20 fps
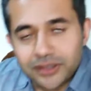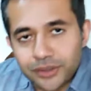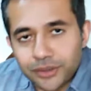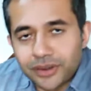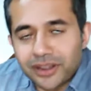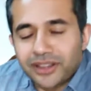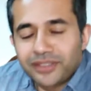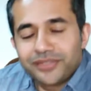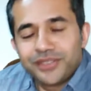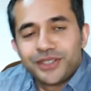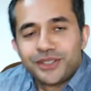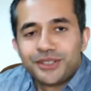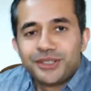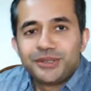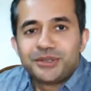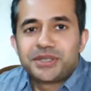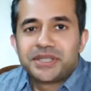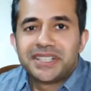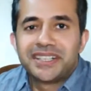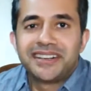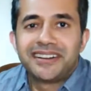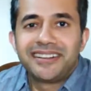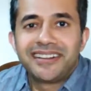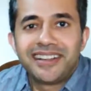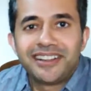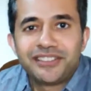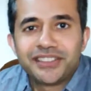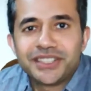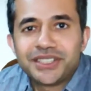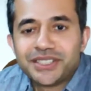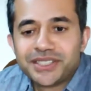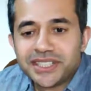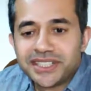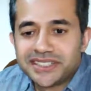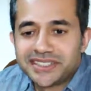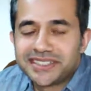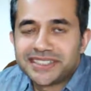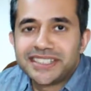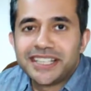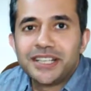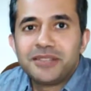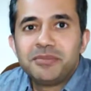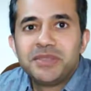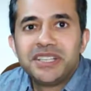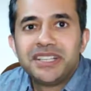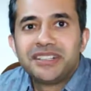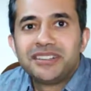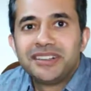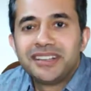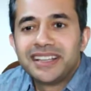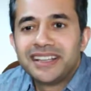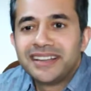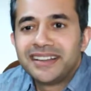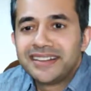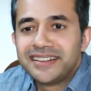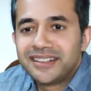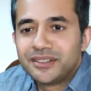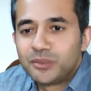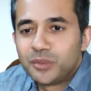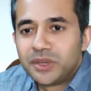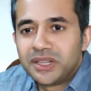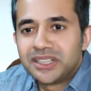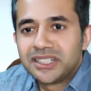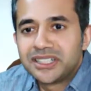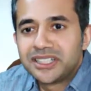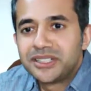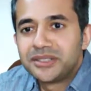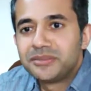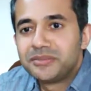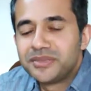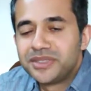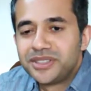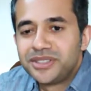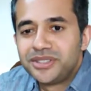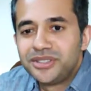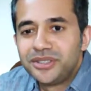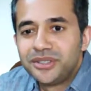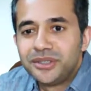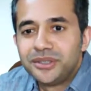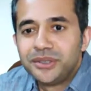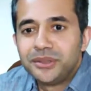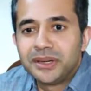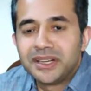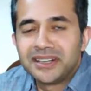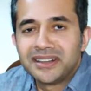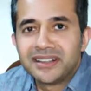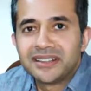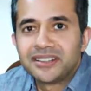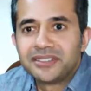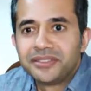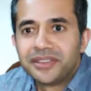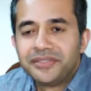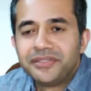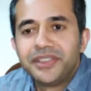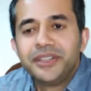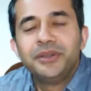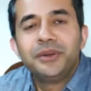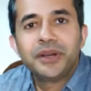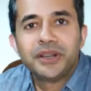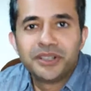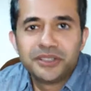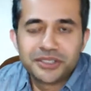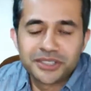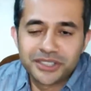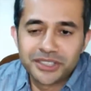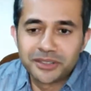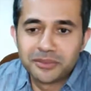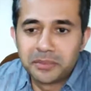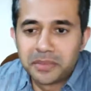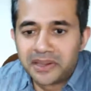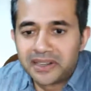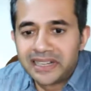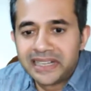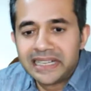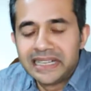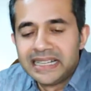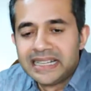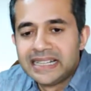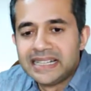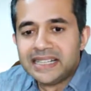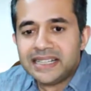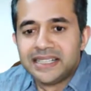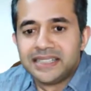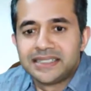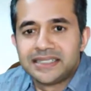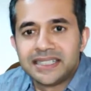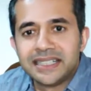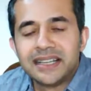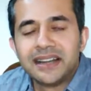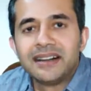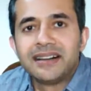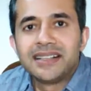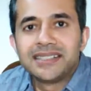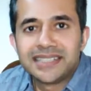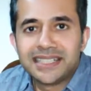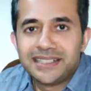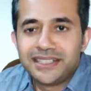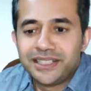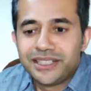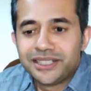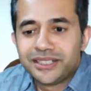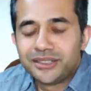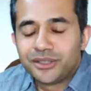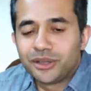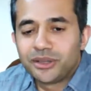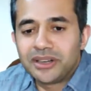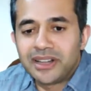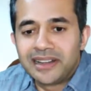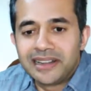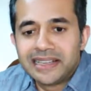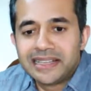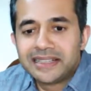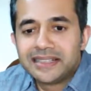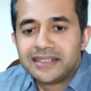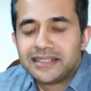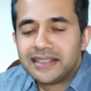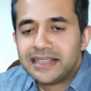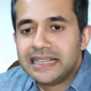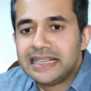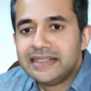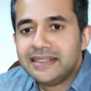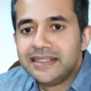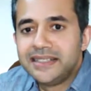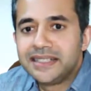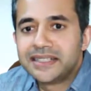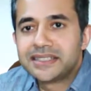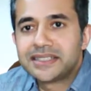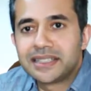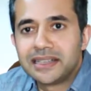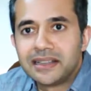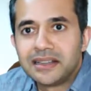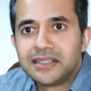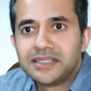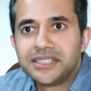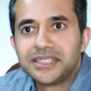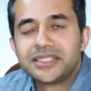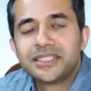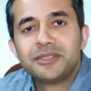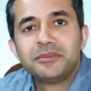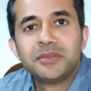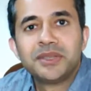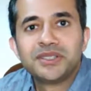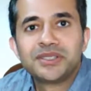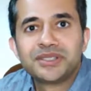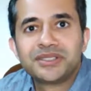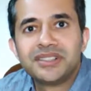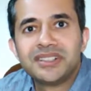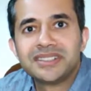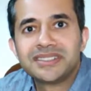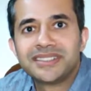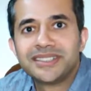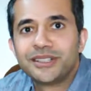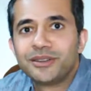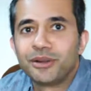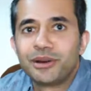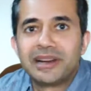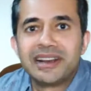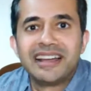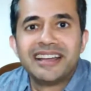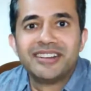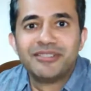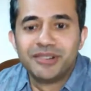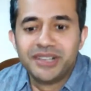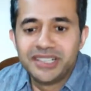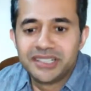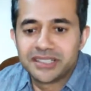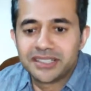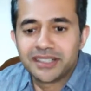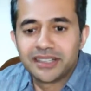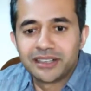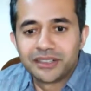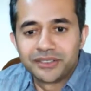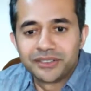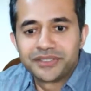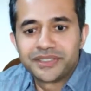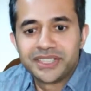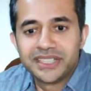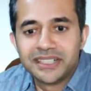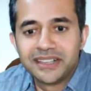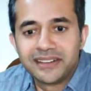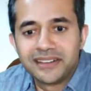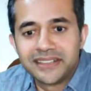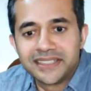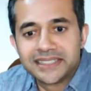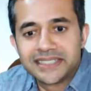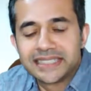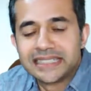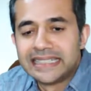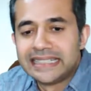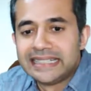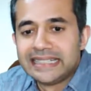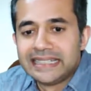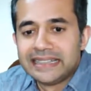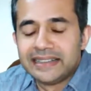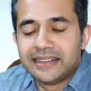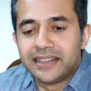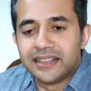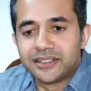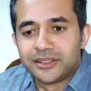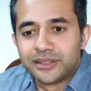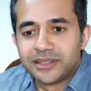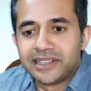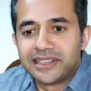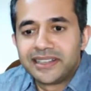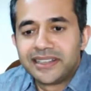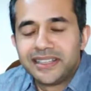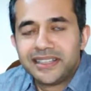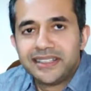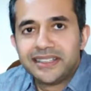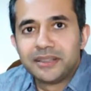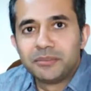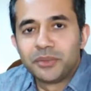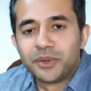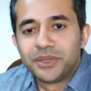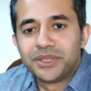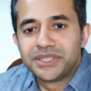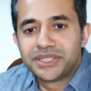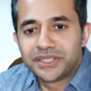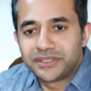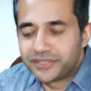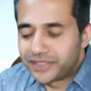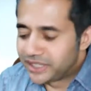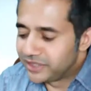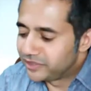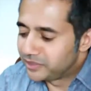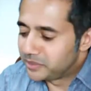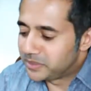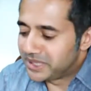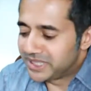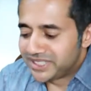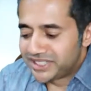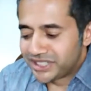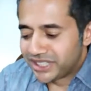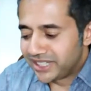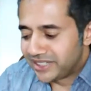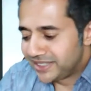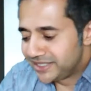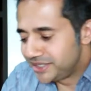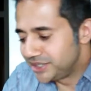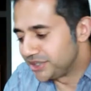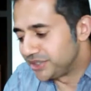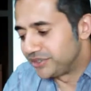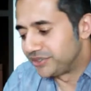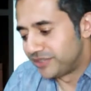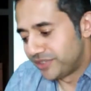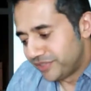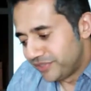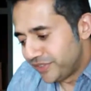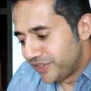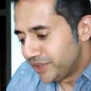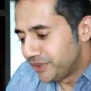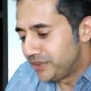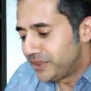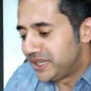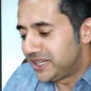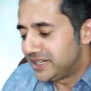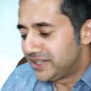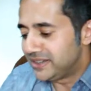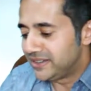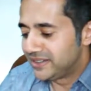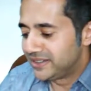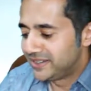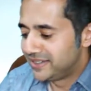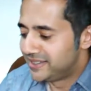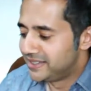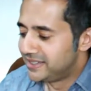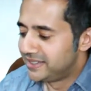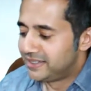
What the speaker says: Good afternoon, cigar lovers. It's Tam here again, and welcome to another review hosted by Cigarsindia.in, India's largest and most trusted online retailer of cigars. And today, the boys have given me a challenge of reviewing